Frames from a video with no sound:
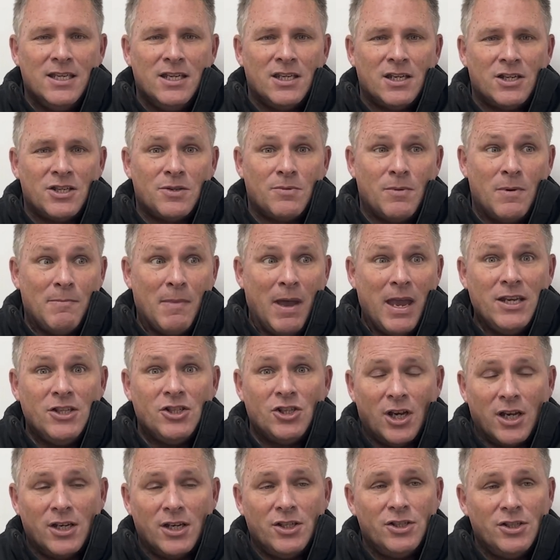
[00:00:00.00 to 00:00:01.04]
You know, so we made
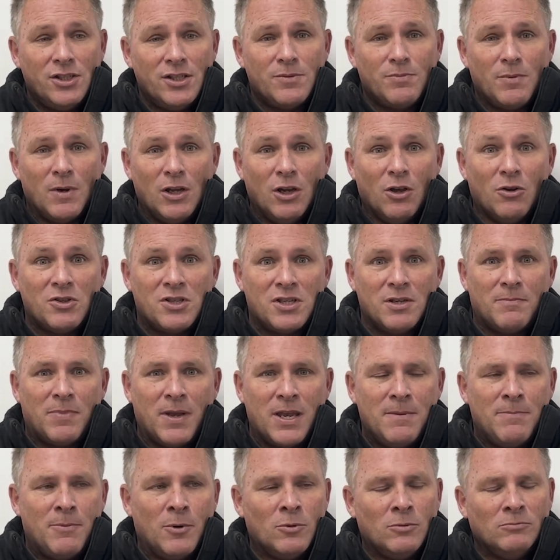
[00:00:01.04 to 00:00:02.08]
changes, we looked at
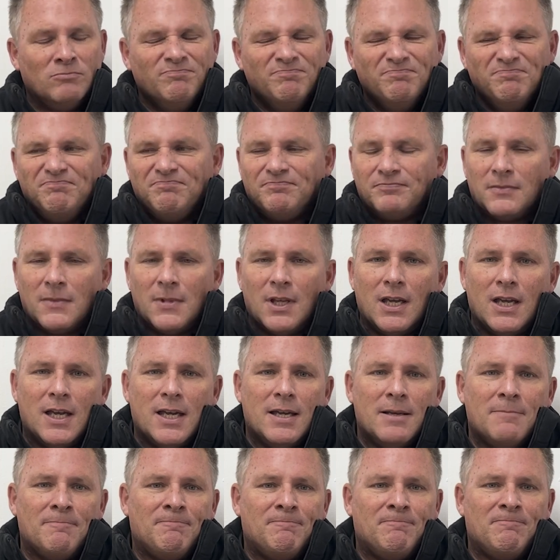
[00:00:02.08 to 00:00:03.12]
people,
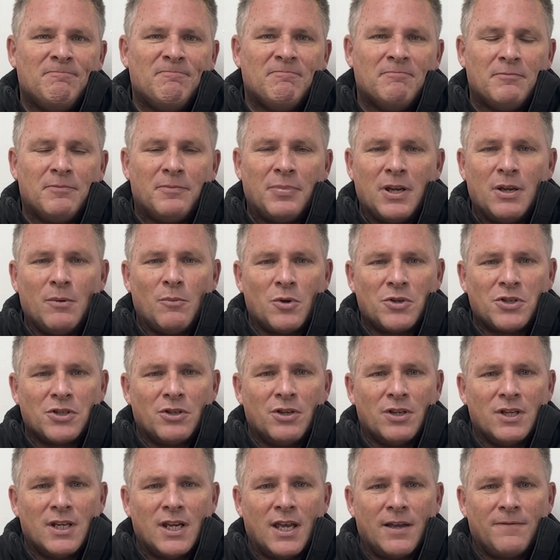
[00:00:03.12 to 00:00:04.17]
but it wasn't
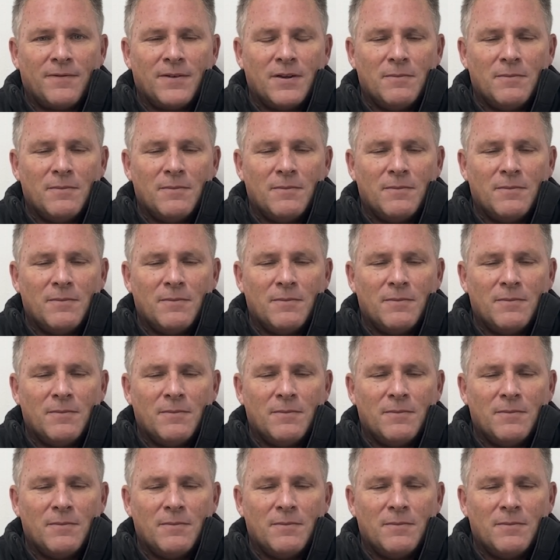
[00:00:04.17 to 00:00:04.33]
good enough.